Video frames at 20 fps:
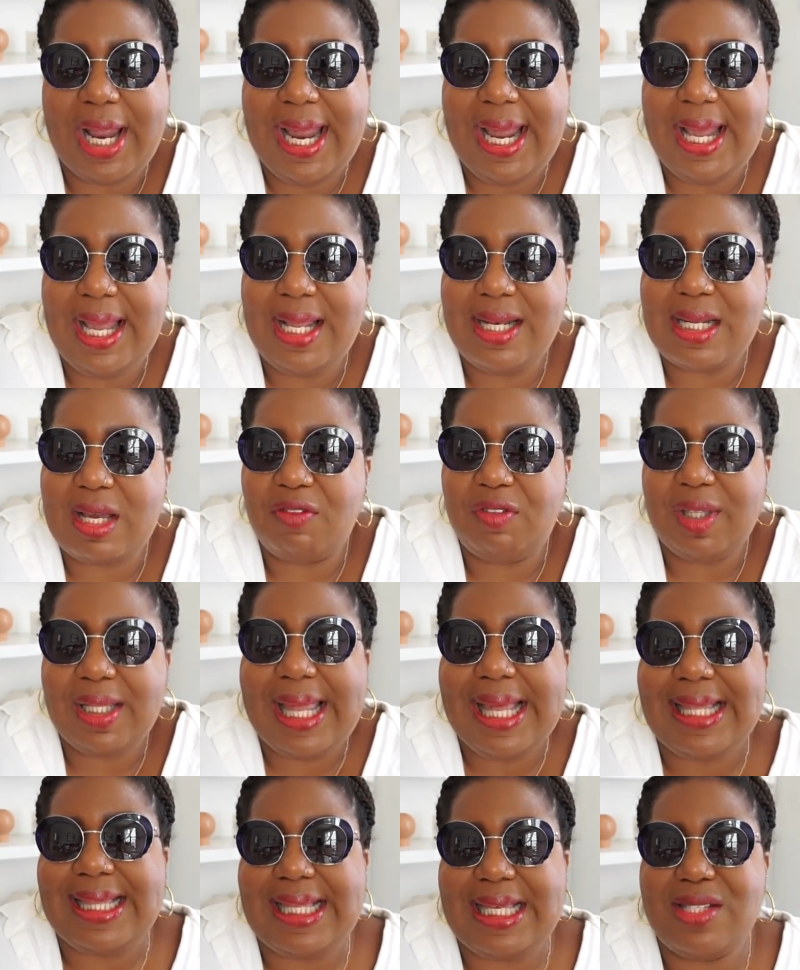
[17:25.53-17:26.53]
And I feel
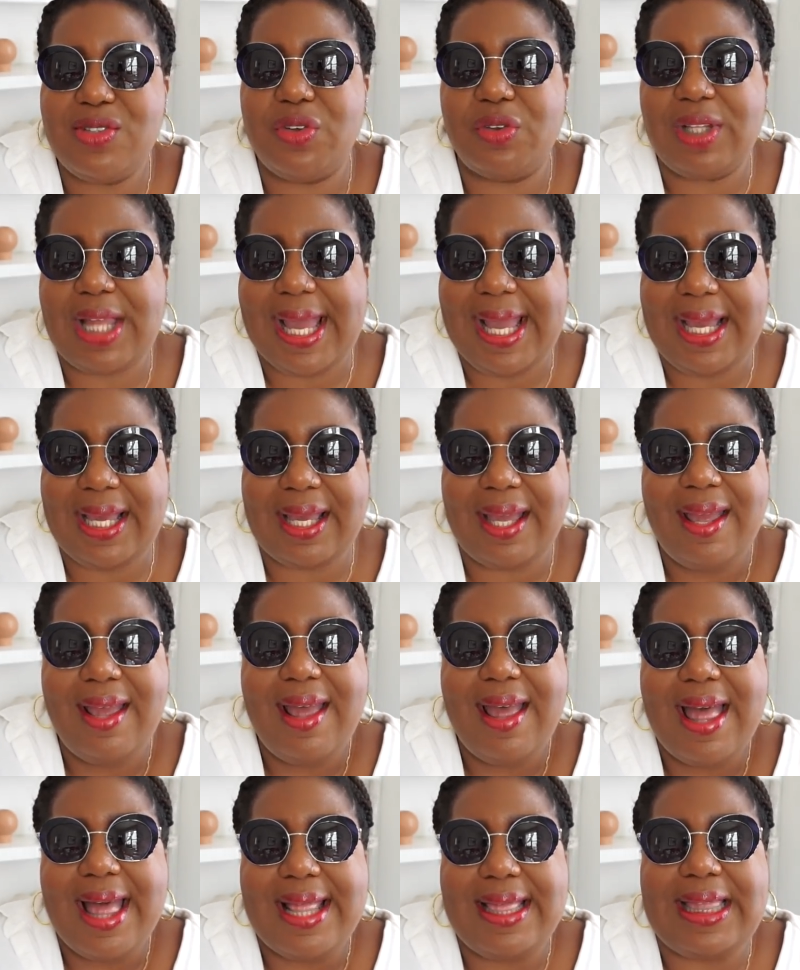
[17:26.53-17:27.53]
like these are like,
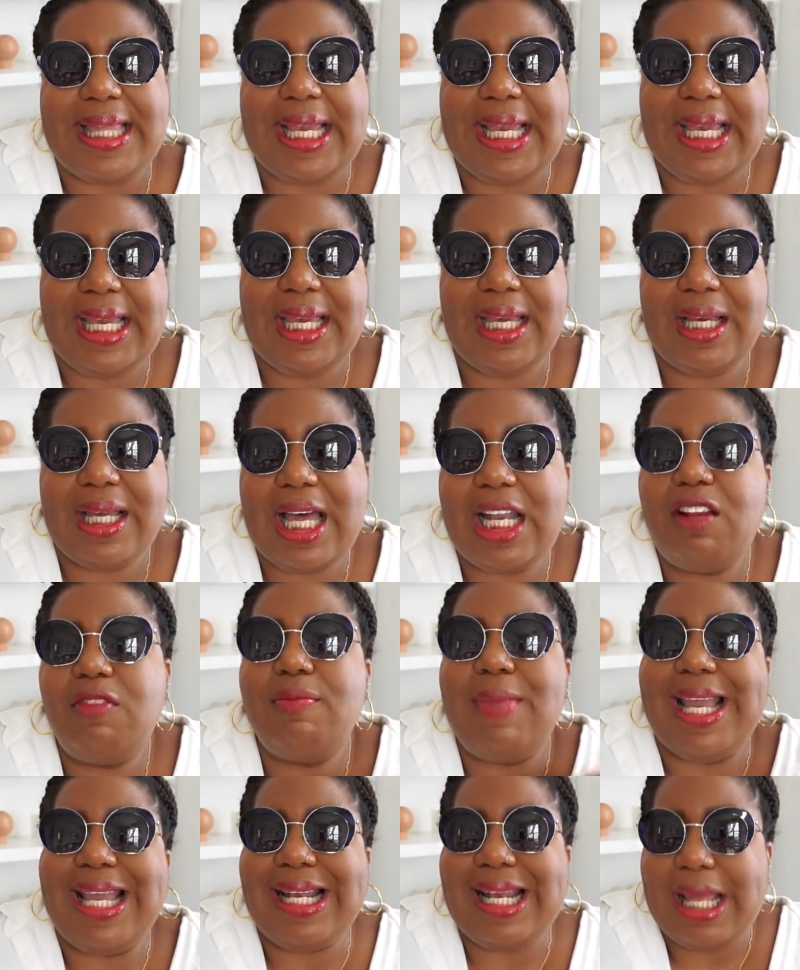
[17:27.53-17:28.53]
they kind of
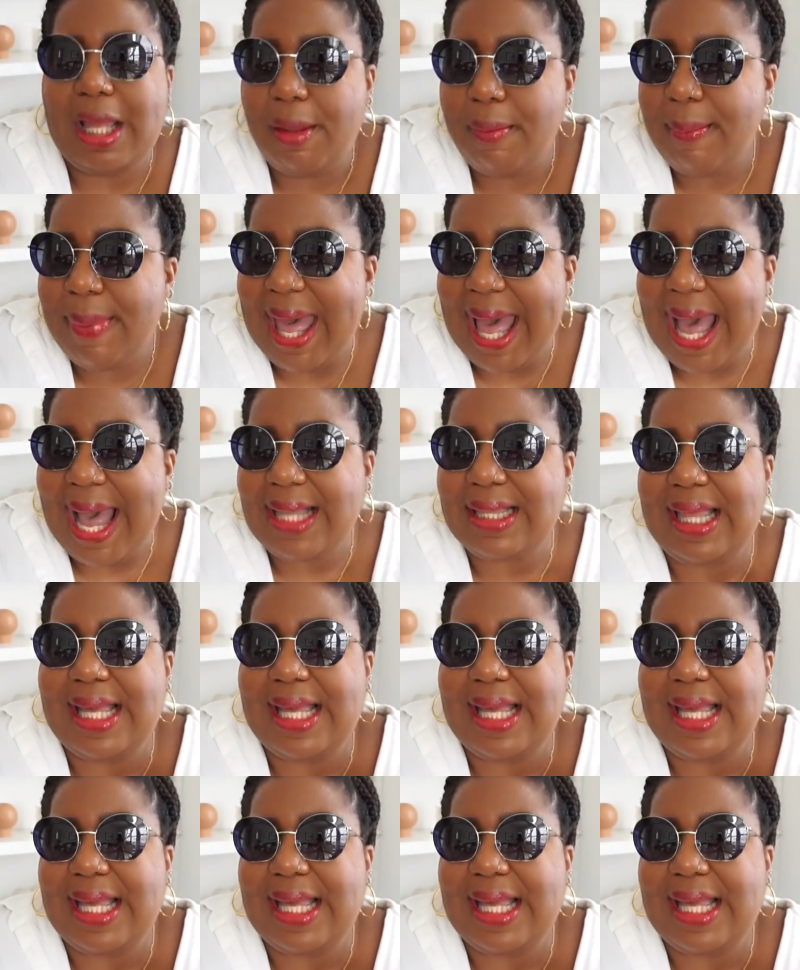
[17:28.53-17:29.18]
make an impact.